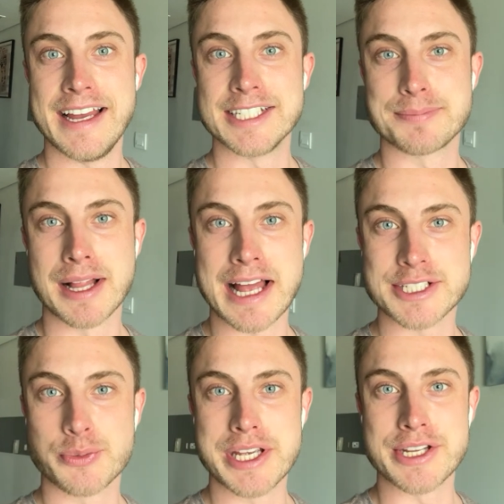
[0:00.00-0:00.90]
It's my
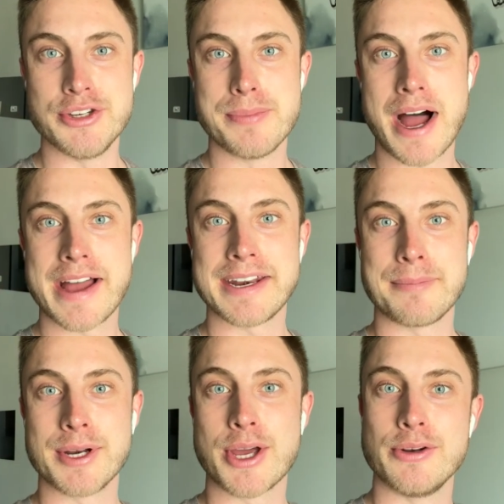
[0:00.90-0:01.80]
last week in Dubai and
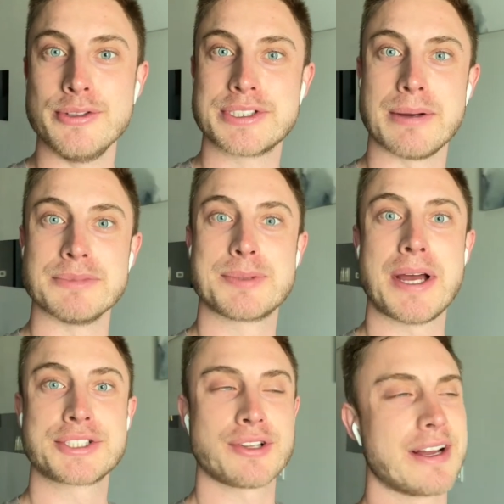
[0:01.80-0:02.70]
I'm gonna go do something
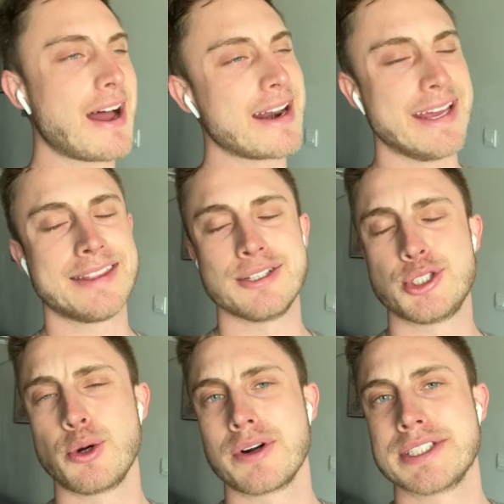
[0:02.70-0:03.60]
special. I gotta hit the
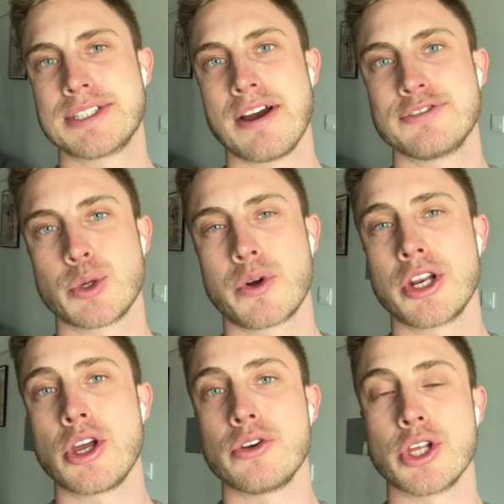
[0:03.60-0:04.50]
tourist stuff, so we're
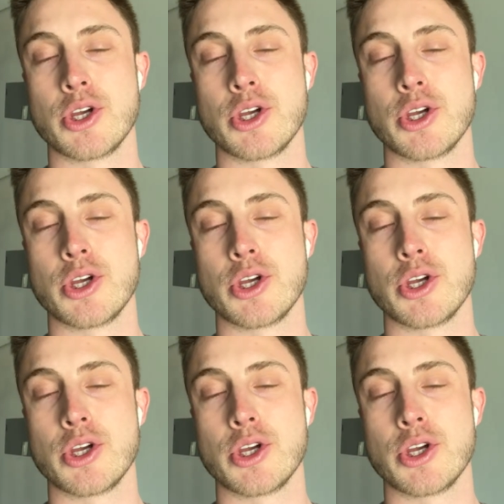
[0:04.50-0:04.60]
gonna go to the